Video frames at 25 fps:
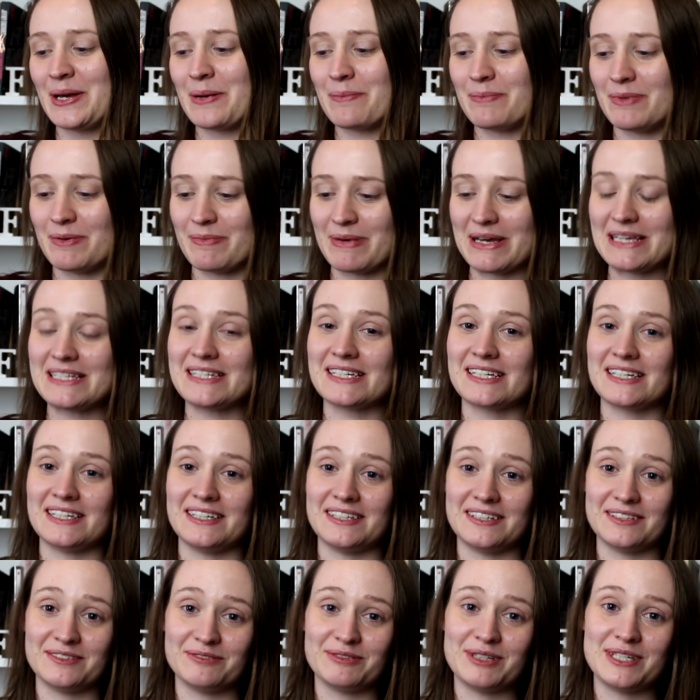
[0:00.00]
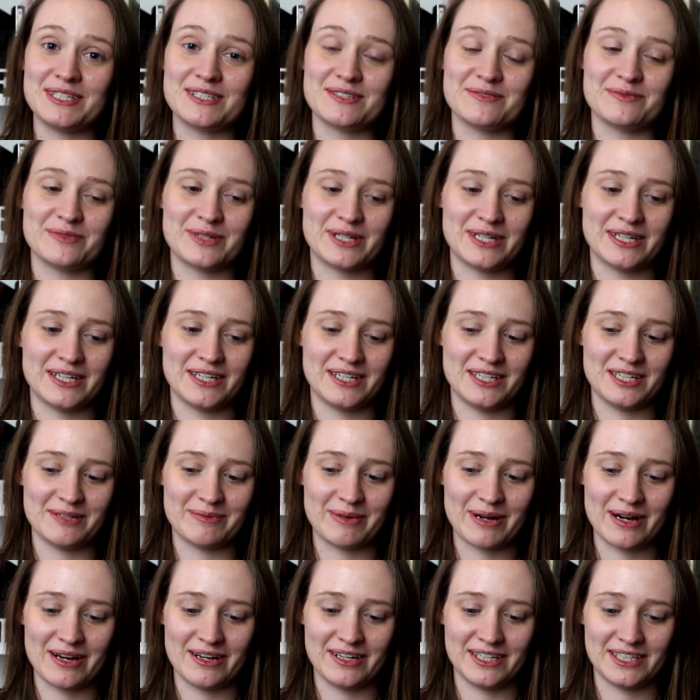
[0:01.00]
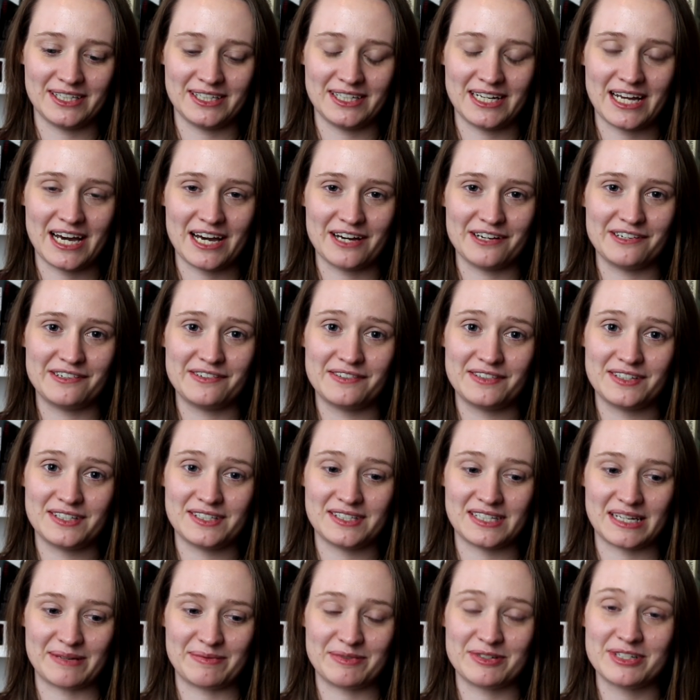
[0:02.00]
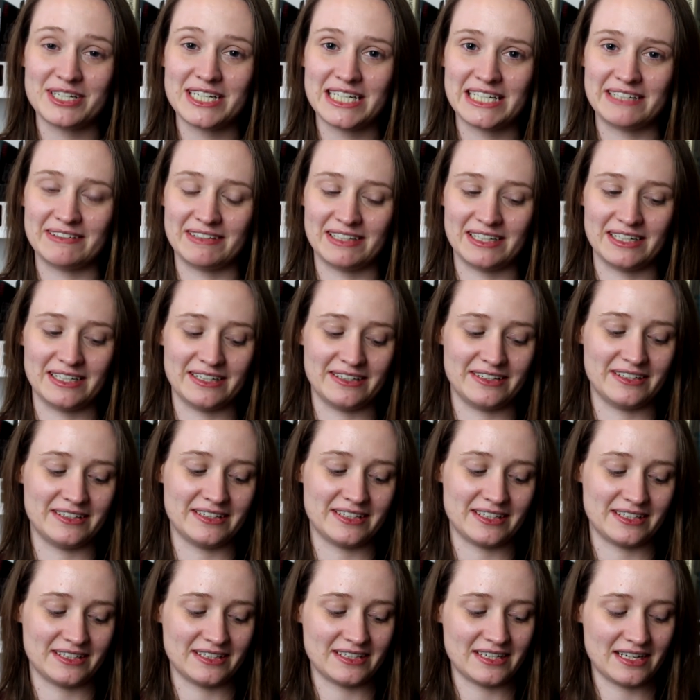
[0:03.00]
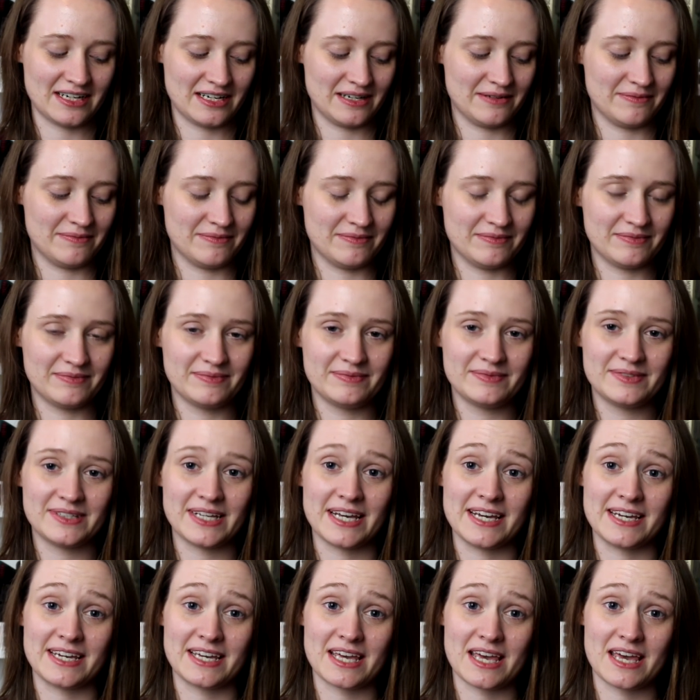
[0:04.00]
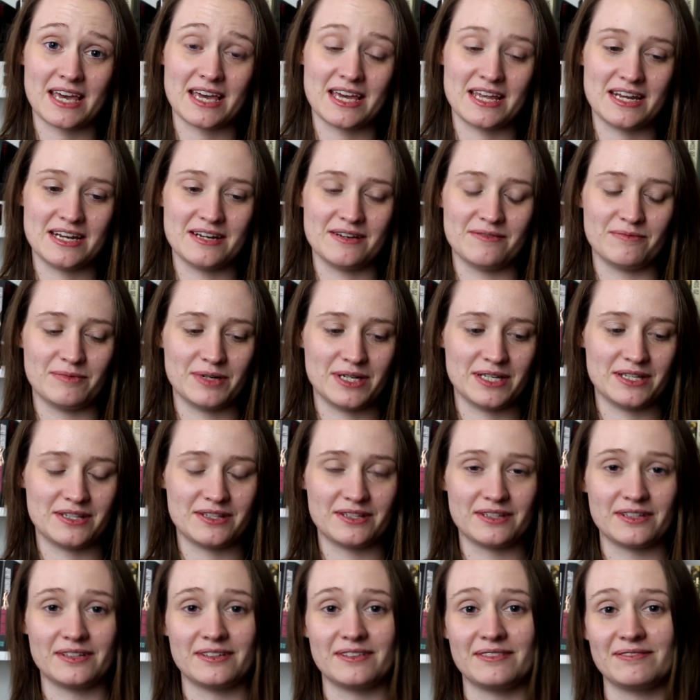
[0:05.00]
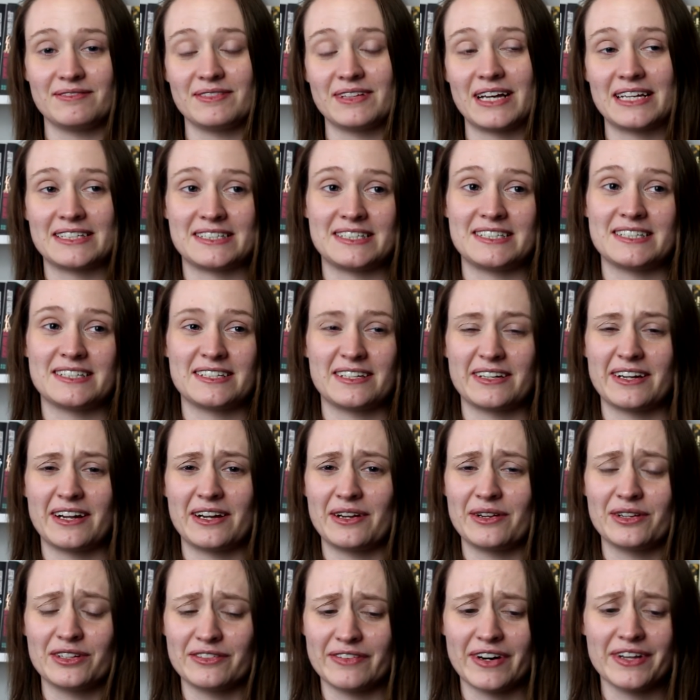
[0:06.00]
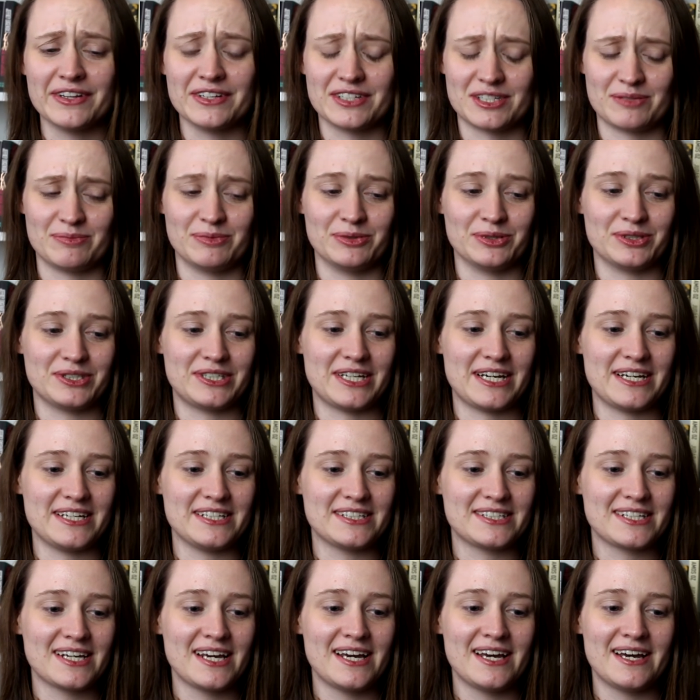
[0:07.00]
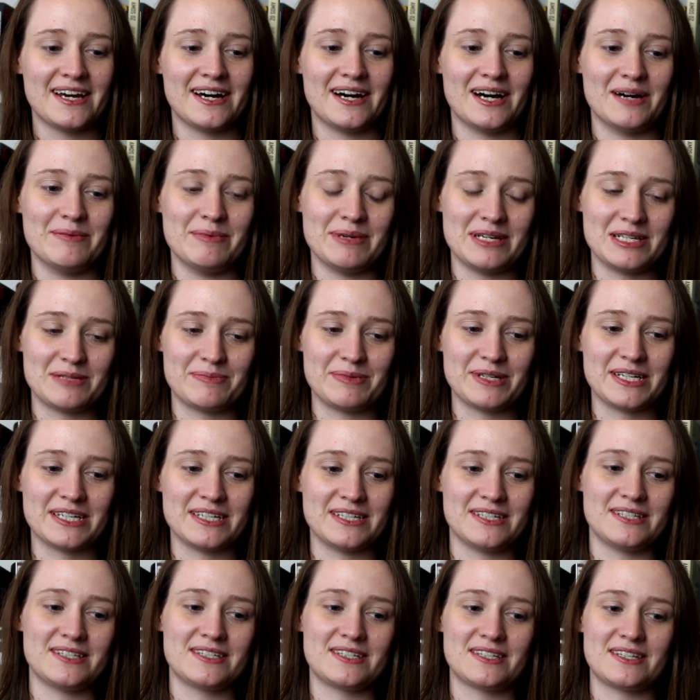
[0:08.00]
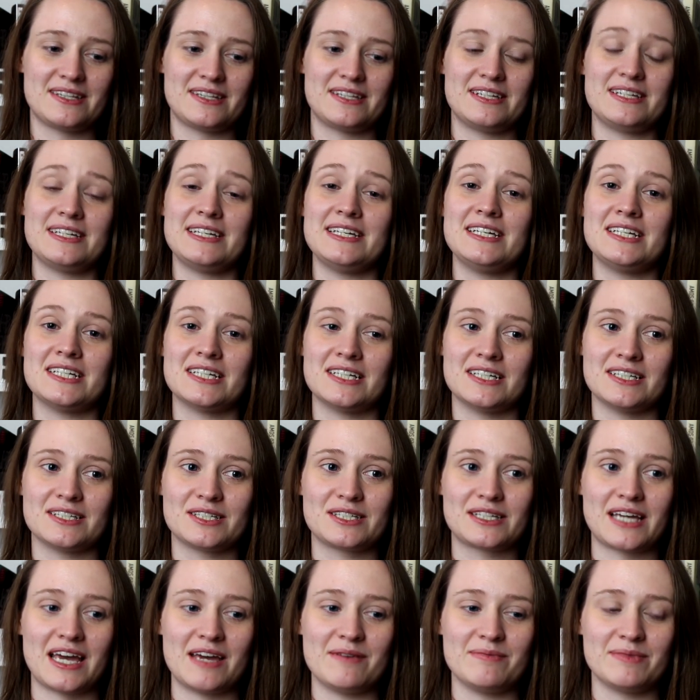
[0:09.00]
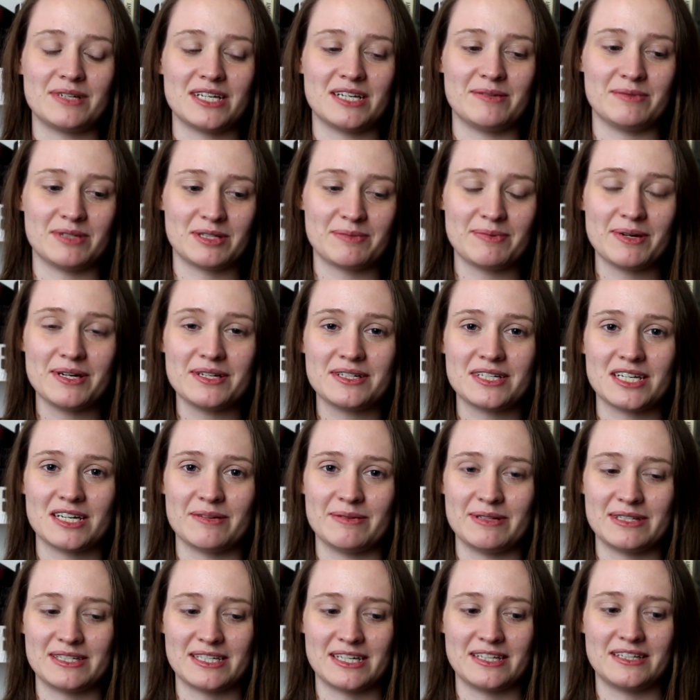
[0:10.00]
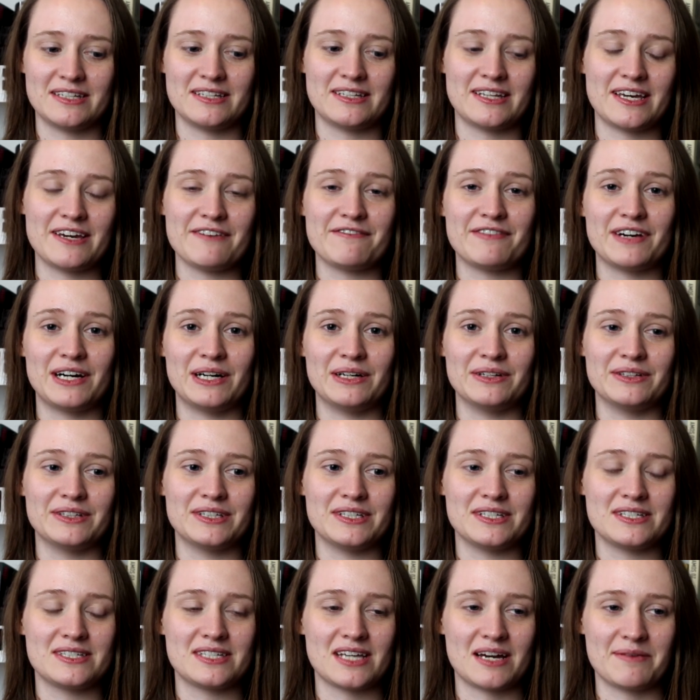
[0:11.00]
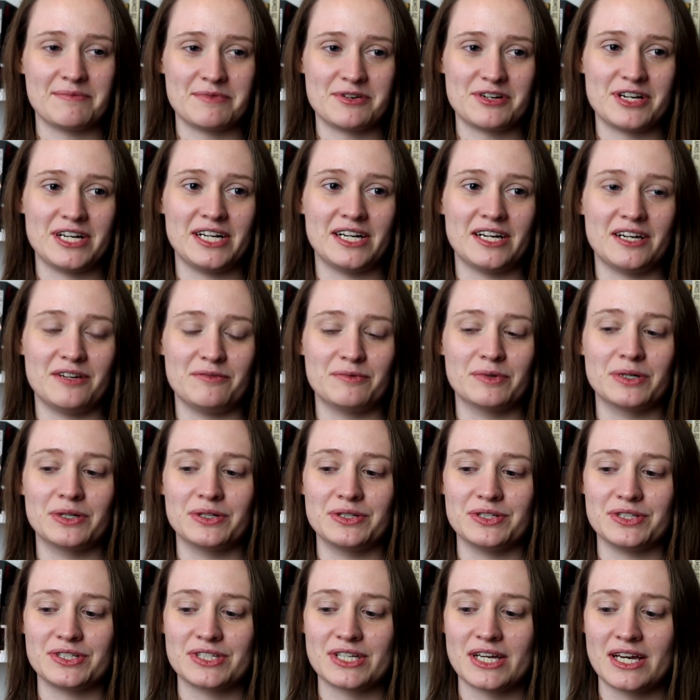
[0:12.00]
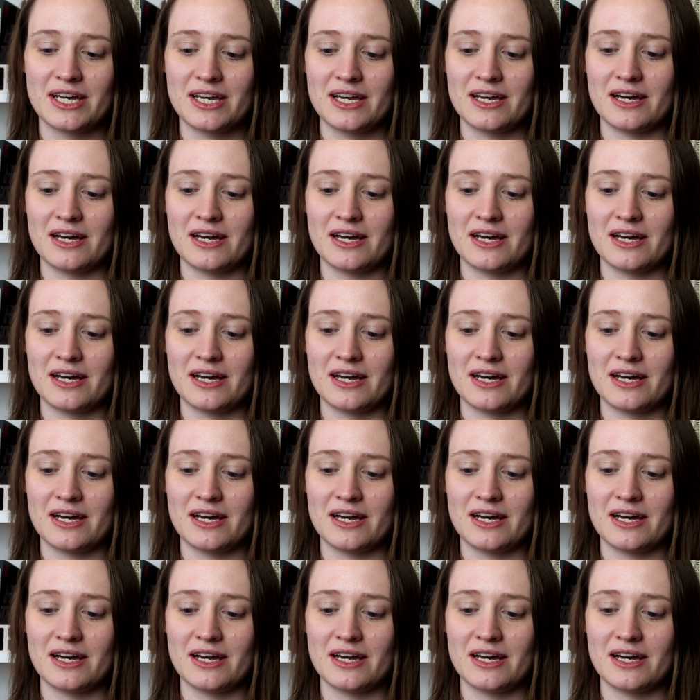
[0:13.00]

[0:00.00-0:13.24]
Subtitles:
But basically the reason why Napoleon left San Marino alone and didn't take in with, as he did, a lot of other small states is because the leaders came to him and spoke to him and said that they felt that San Marino was